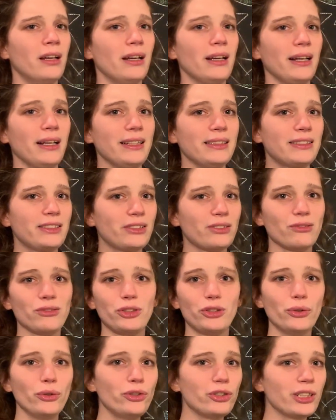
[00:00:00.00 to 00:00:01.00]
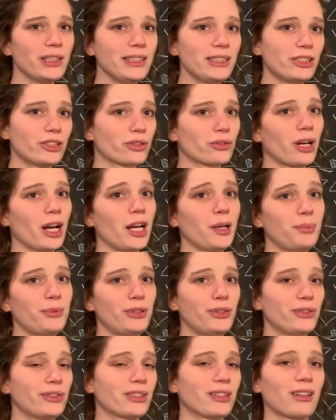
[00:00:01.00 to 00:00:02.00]
It's usually described
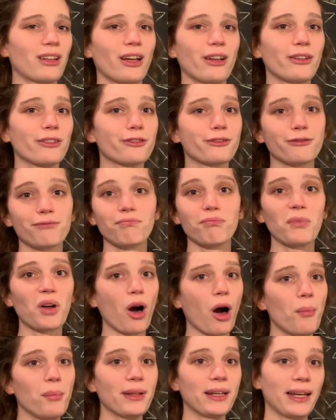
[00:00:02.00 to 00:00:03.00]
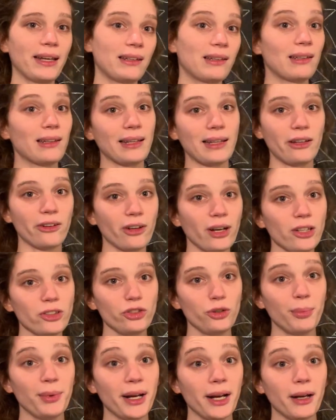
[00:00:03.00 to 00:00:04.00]
using a lot of complicated linear
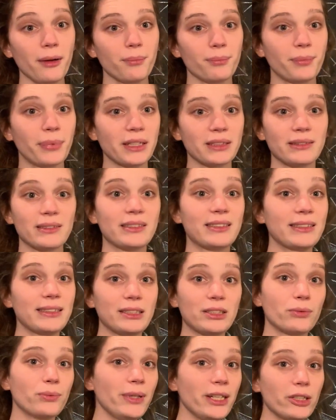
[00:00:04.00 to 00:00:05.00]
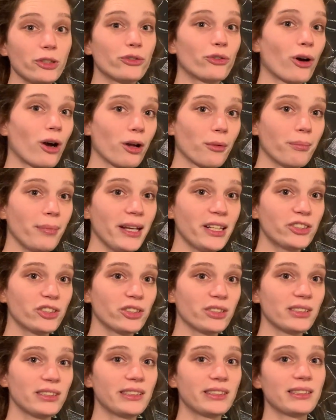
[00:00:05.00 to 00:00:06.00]
algebra, but since we are drawing
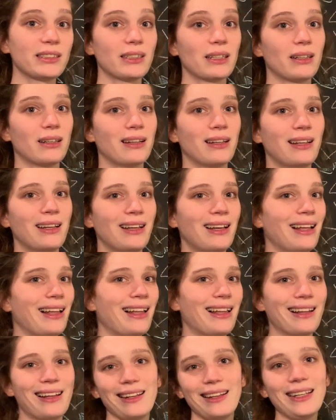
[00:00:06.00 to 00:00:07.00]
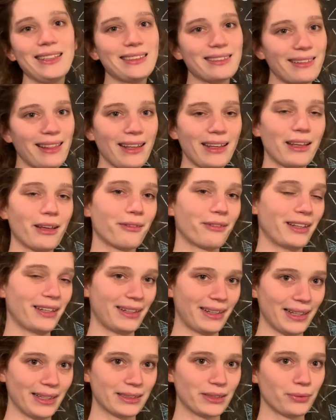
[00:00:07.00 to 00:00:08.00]
pictures, let's think of
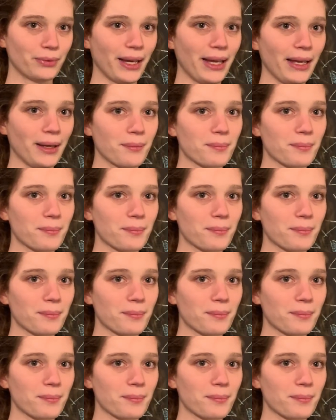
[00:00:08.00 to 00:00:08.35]
it this way.